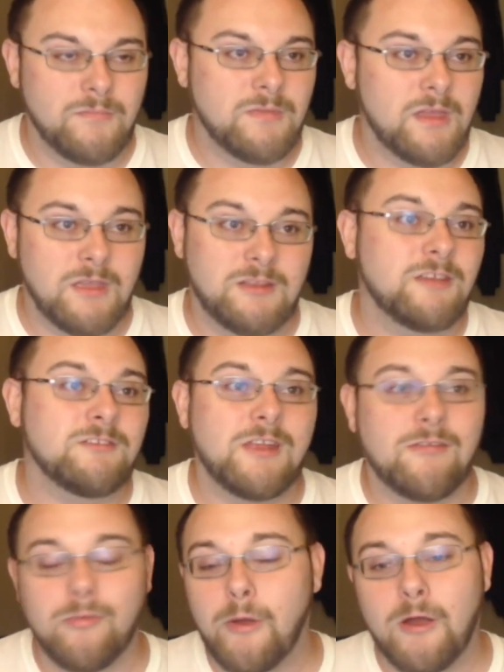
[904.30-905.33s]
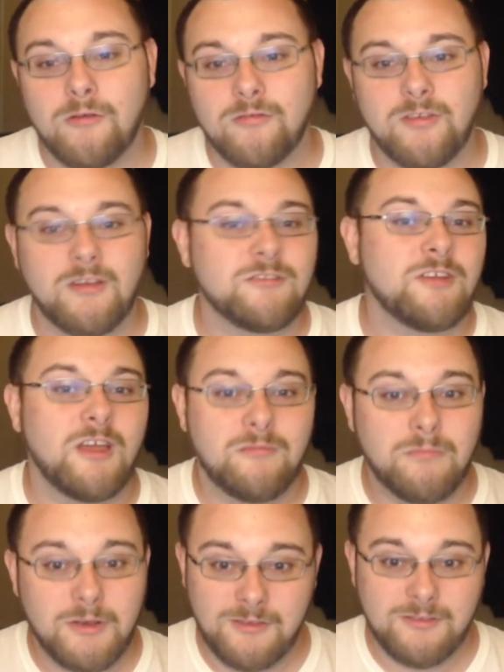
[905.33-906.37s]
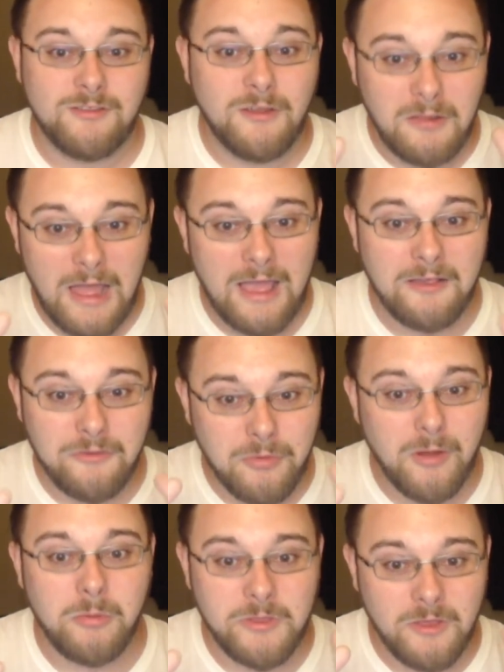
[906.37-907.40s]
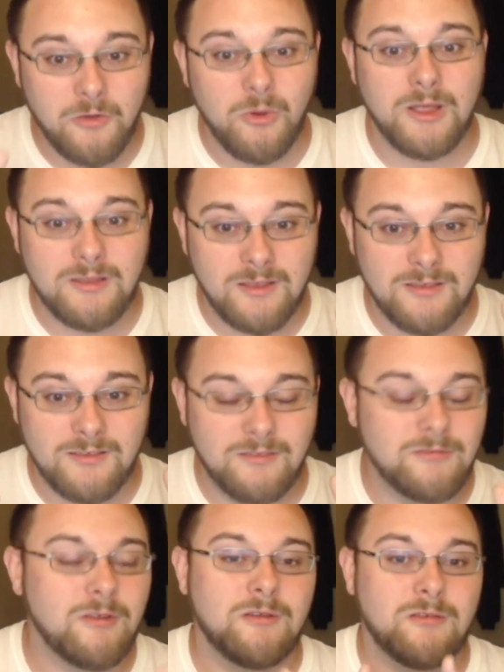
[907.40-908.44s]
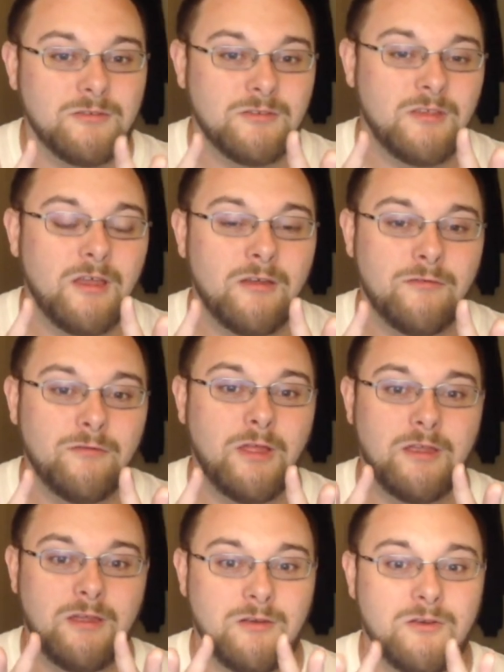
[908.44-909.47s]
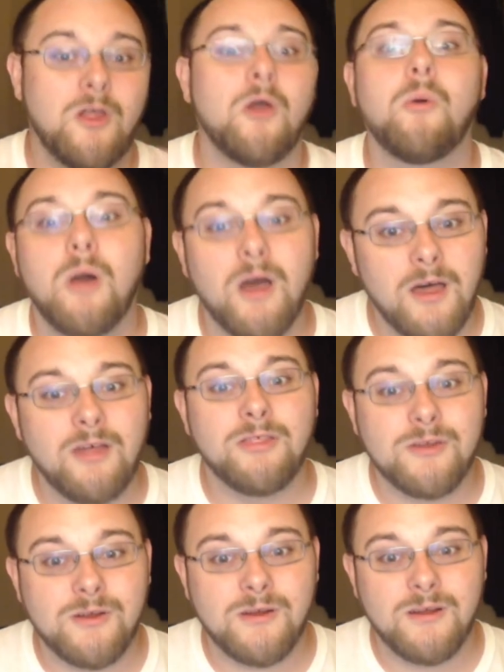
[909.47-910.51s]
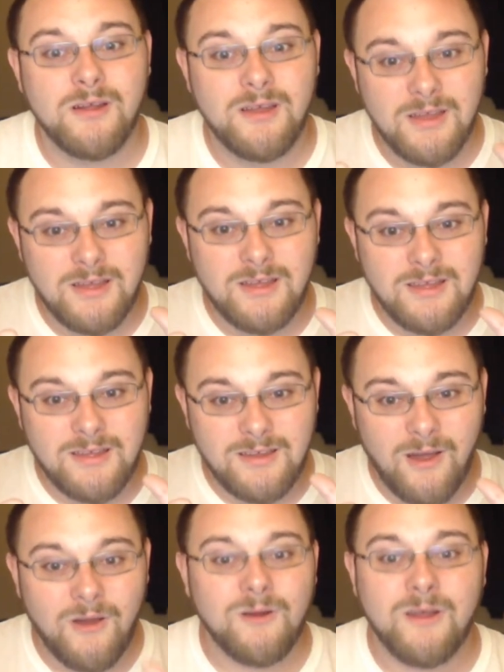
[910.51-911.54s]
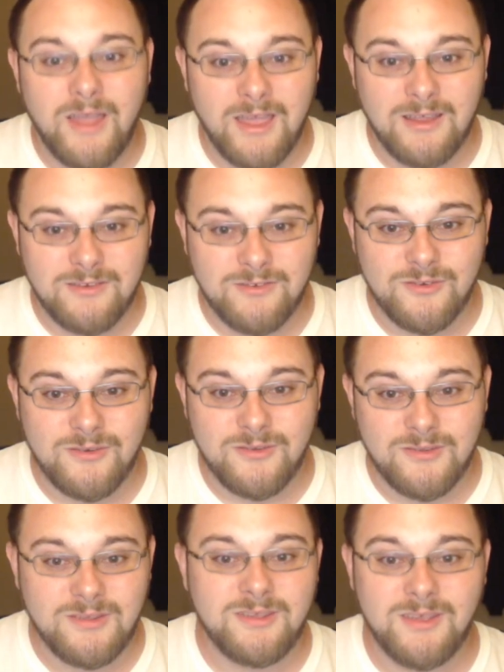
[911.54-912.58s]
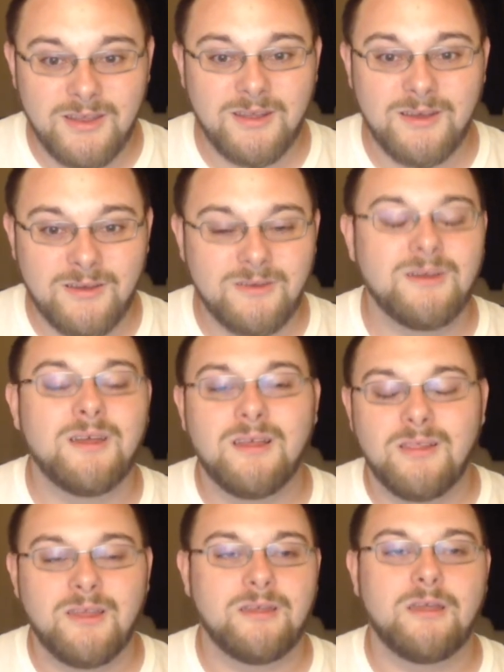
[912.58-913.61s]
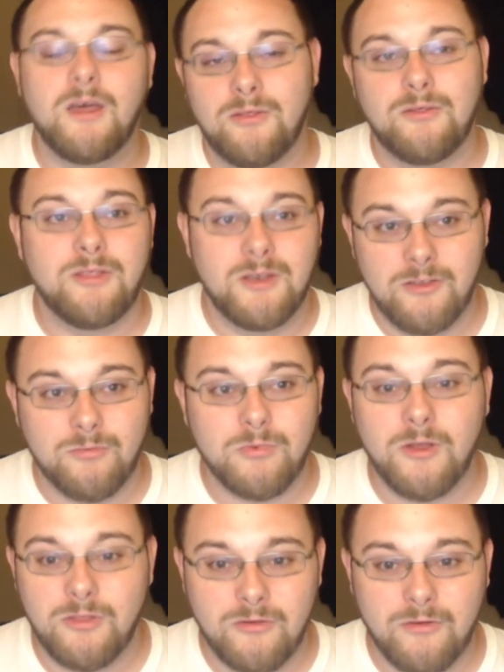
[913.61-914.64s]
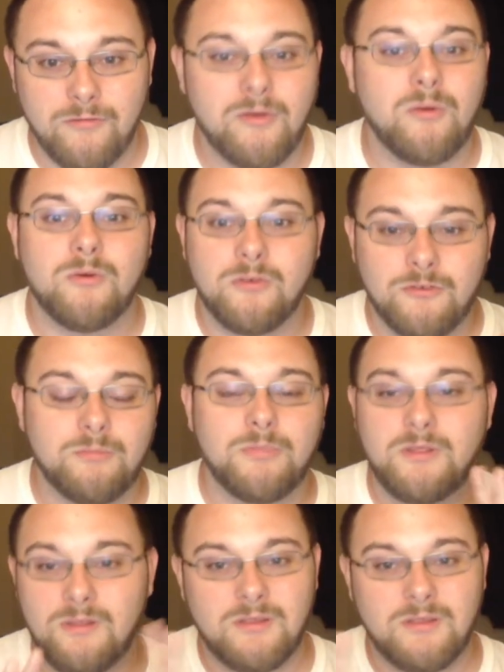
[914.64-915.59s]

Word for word: He doesn't have the power of sunshine, but he still has probably the quickness of, like, no other archangel, you know? Like, other than his brother, of course, but,